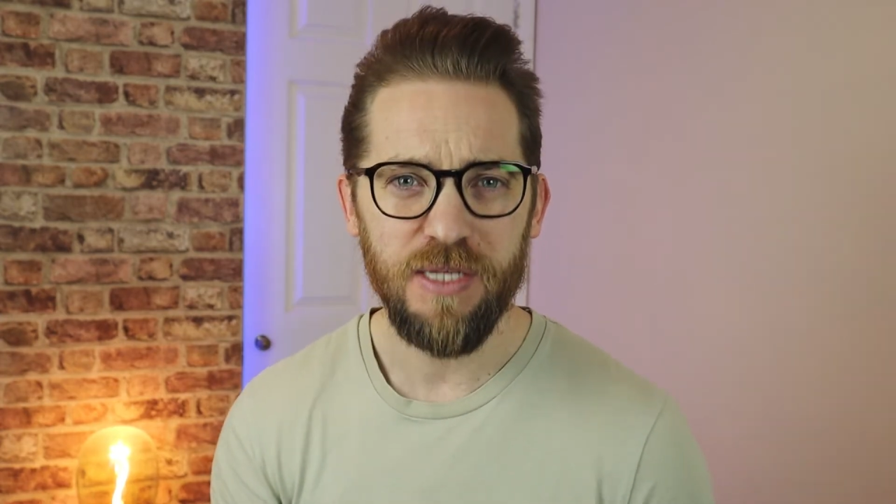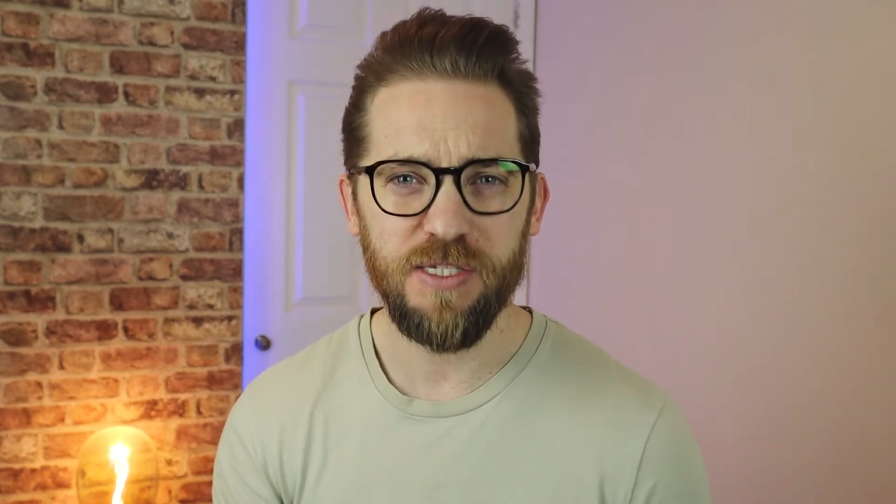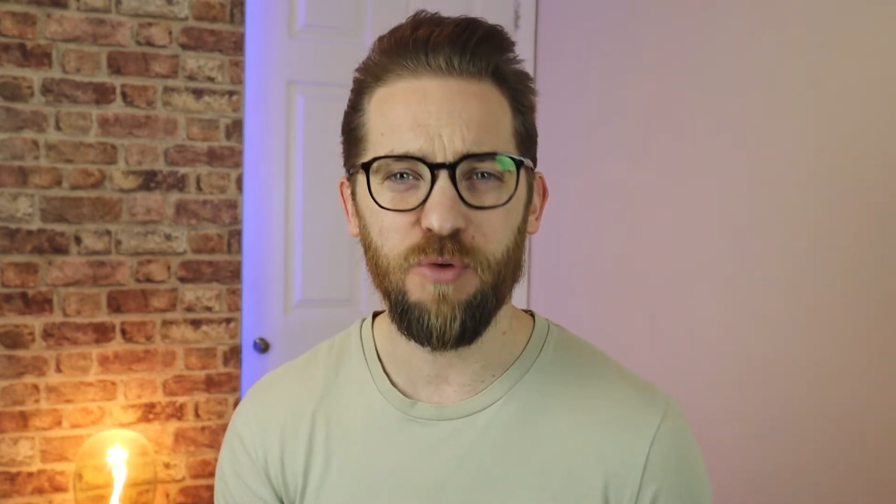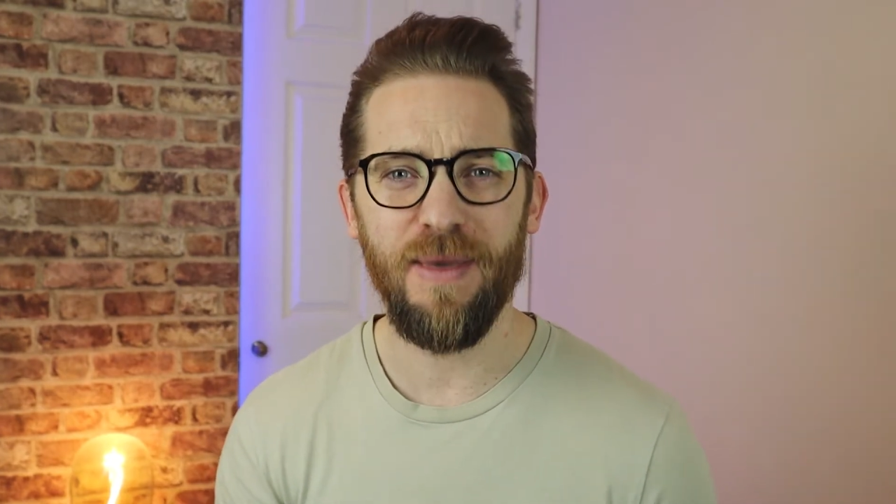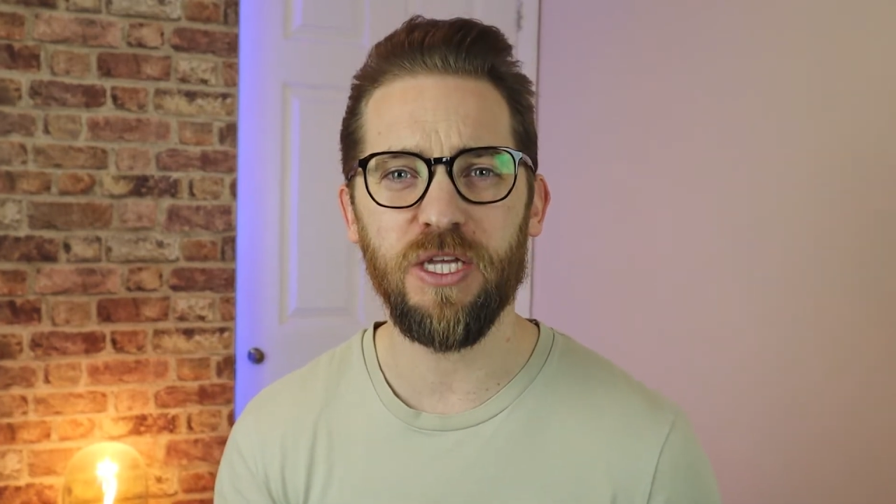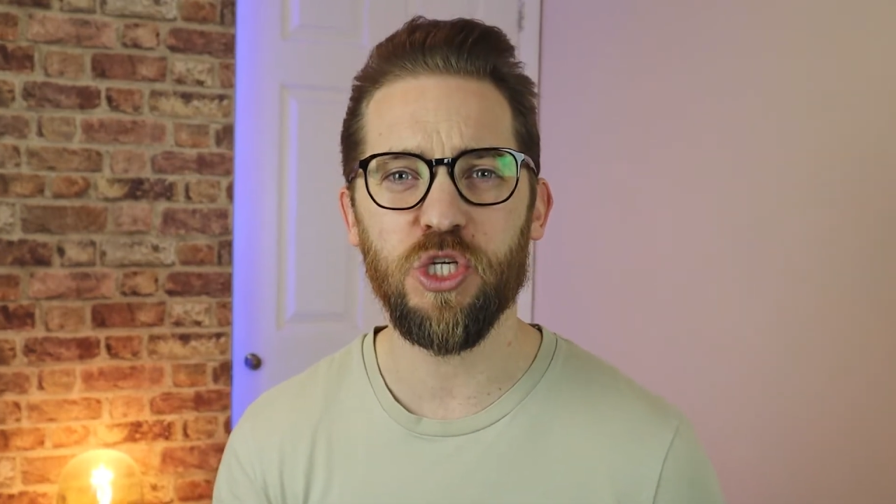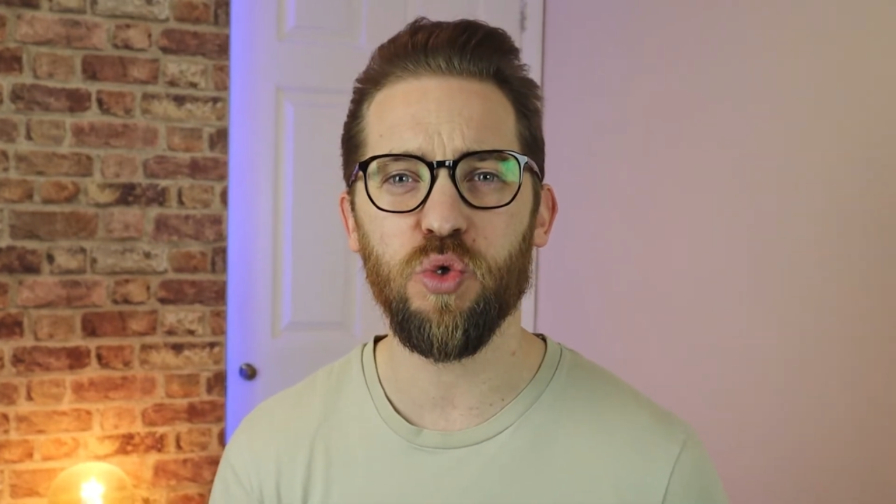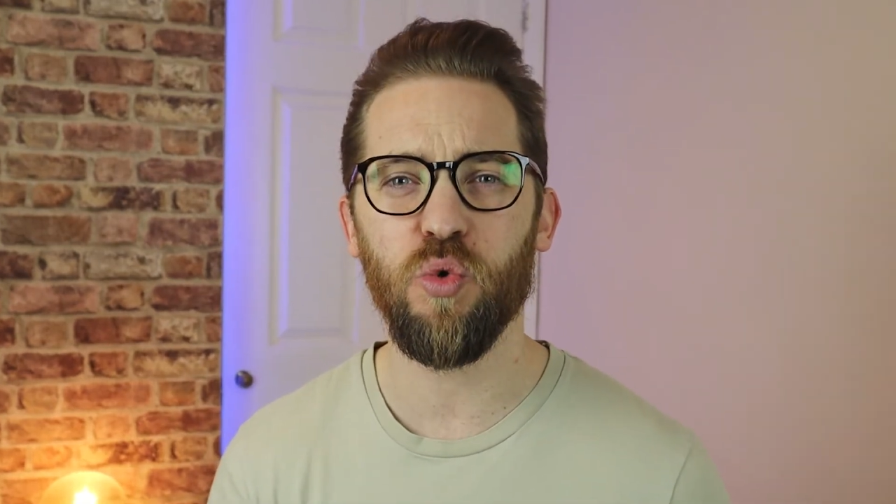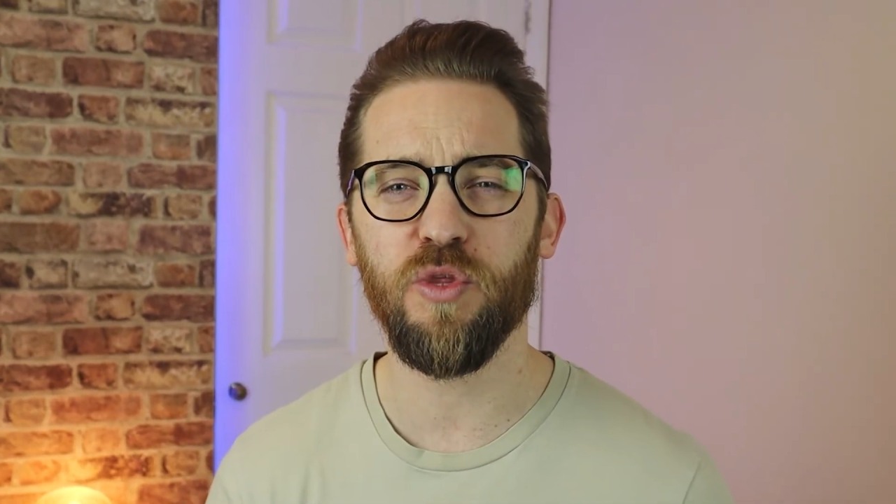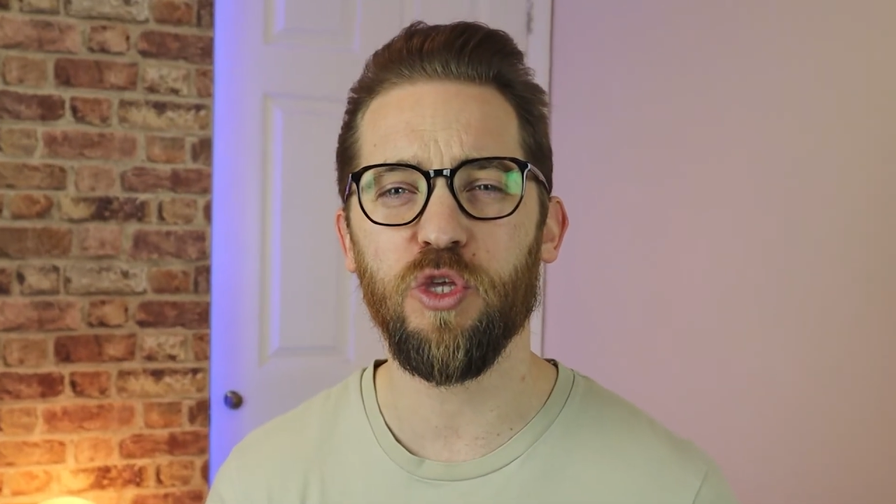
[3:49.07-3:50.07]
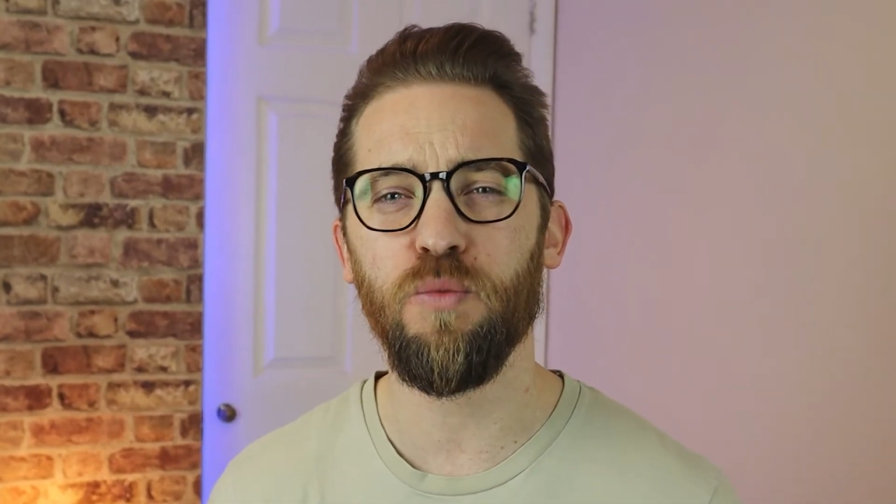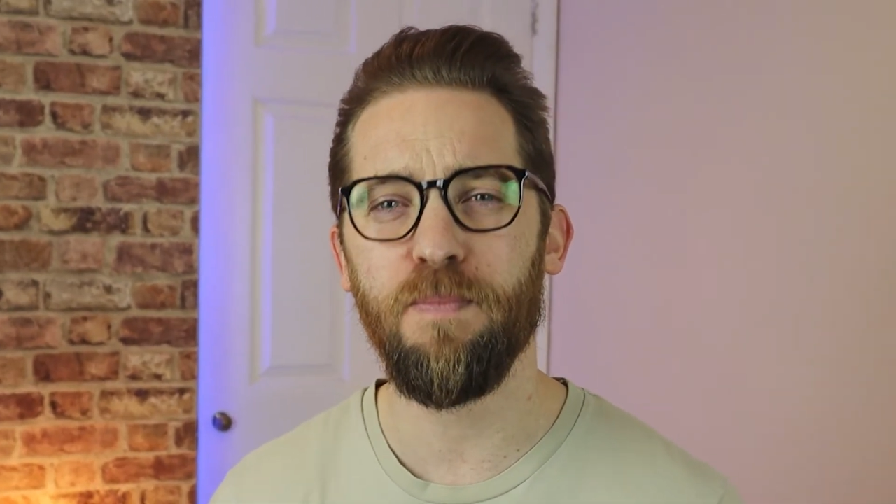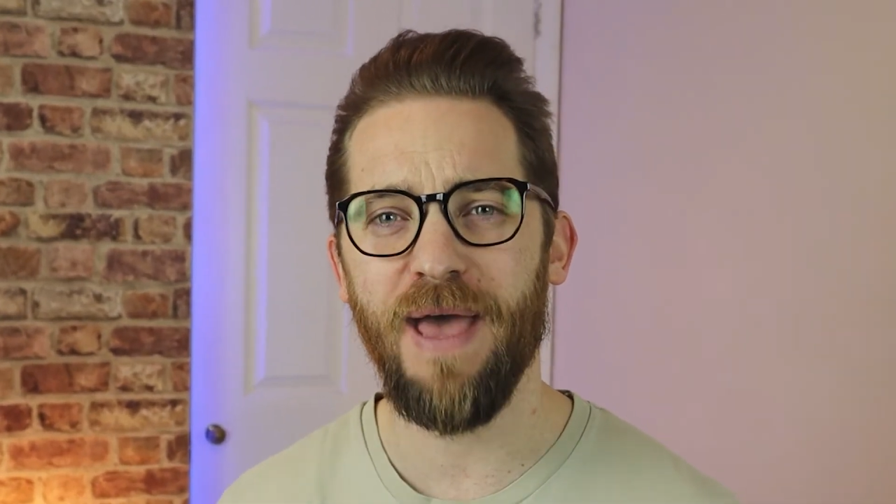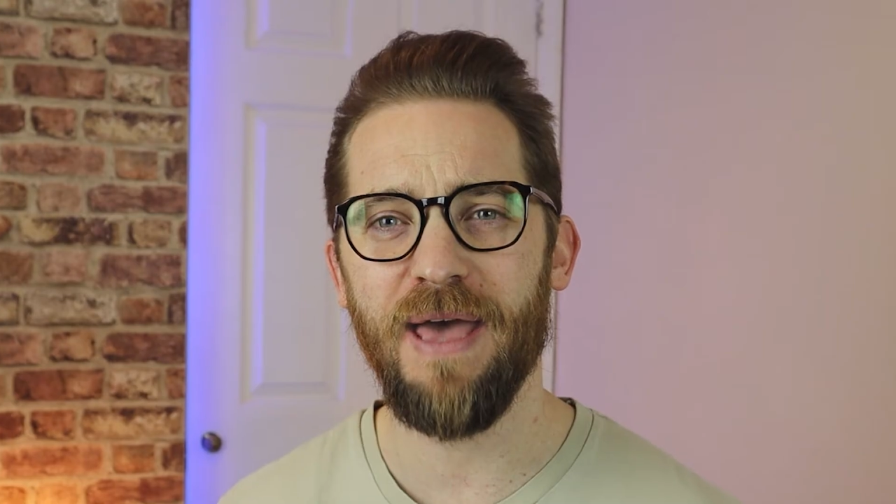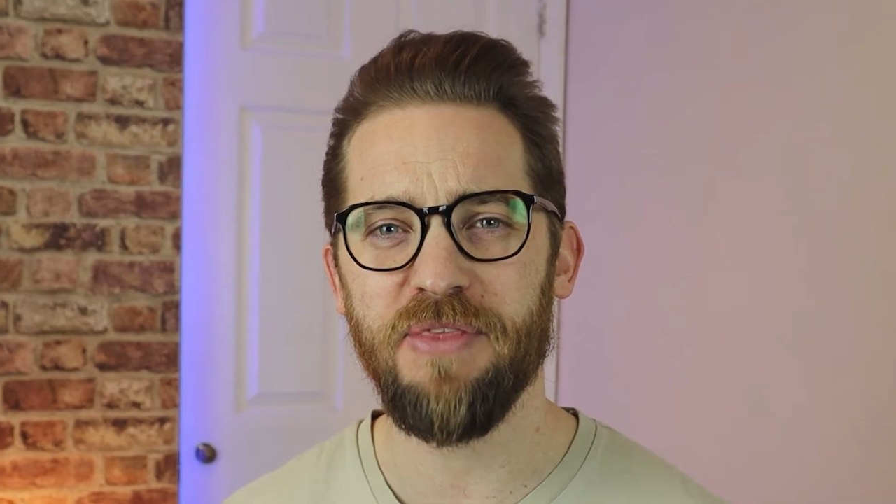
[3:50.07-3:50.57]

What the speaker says: so make sure that you bear